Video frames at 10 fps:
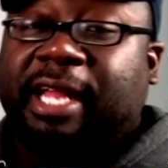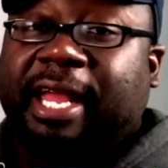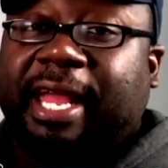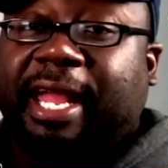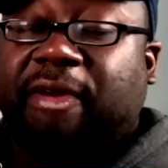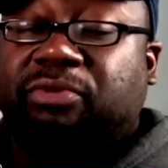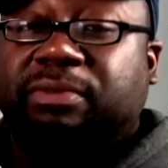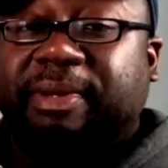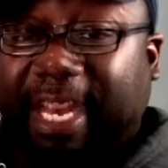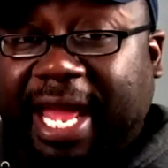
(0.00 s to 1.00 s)
and we'll
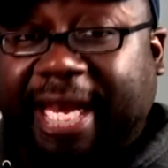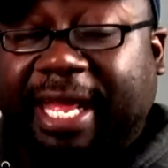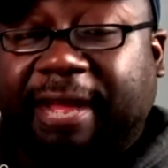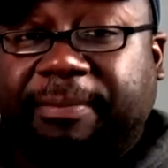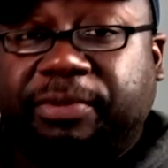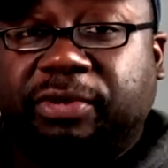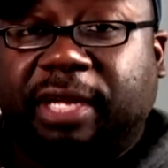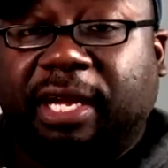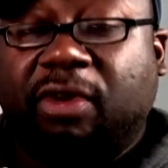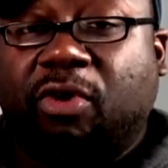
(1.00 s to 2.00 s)
be glad to help you
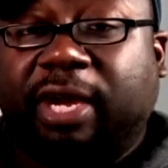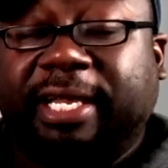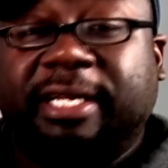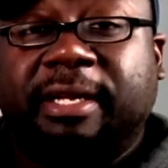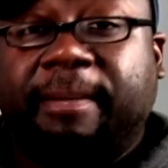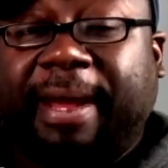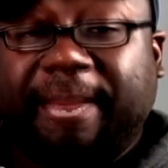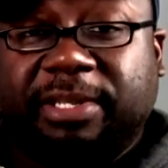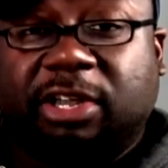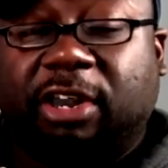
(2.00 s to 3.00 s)
get going. My name
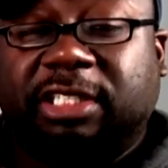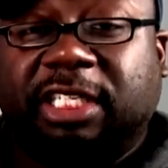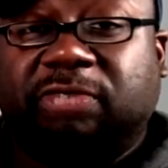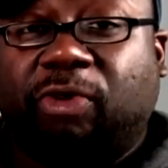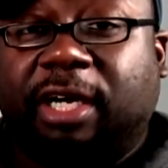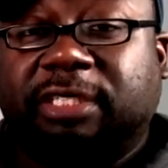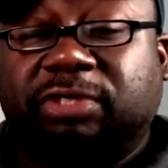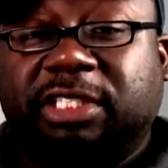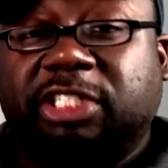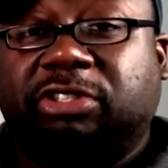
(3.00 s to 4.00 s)
is Cartez Ross with
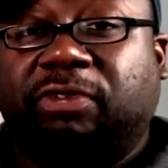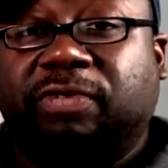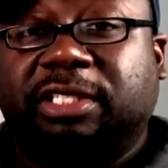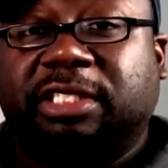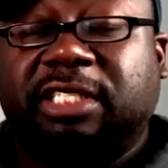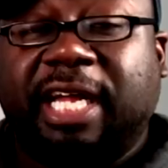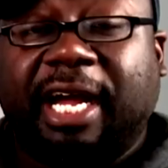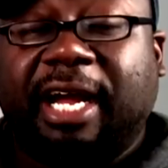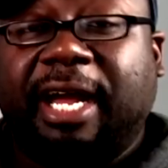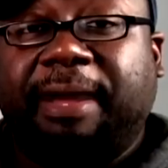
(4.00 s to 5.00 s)

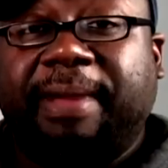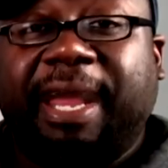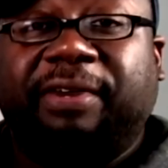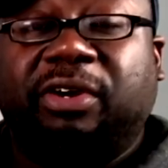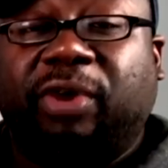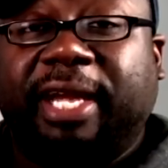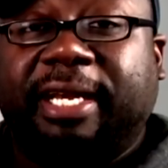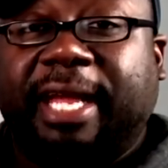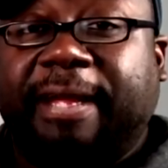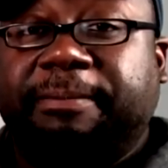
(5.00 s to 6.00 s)
TshirtRiches.com. Have a great
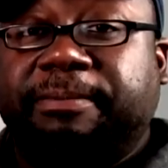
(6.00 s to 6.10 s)
day.